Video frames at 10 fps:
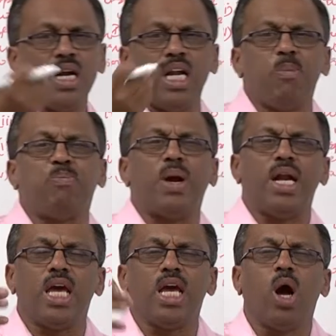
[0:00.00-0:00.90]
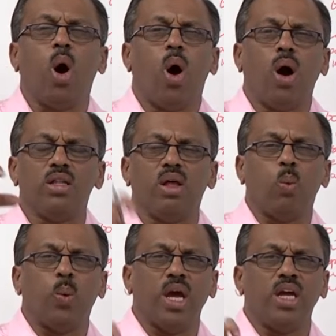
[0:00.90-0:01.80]
Depending on the
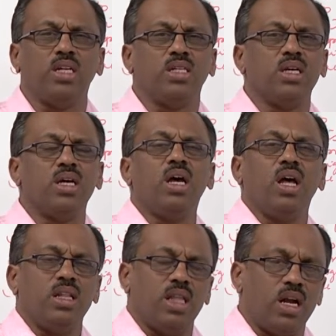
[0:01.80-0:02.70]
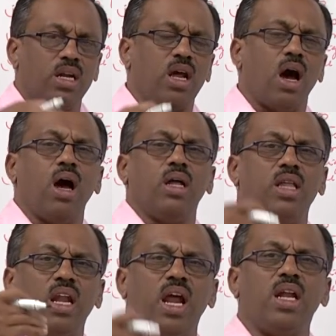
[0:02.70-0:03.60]
weight, that
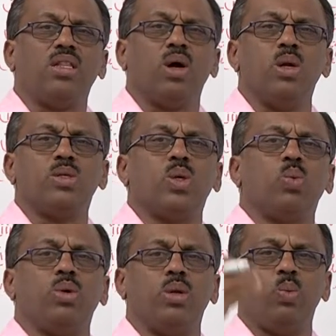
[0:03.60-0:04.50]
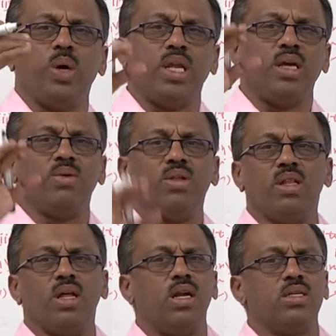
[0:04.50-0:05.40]
the length also will vary.
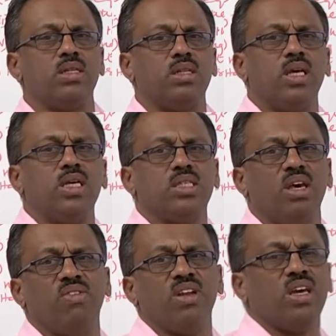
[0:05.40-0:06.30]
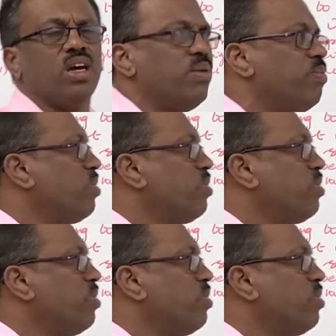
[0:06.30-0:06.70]
That is the thing is given here.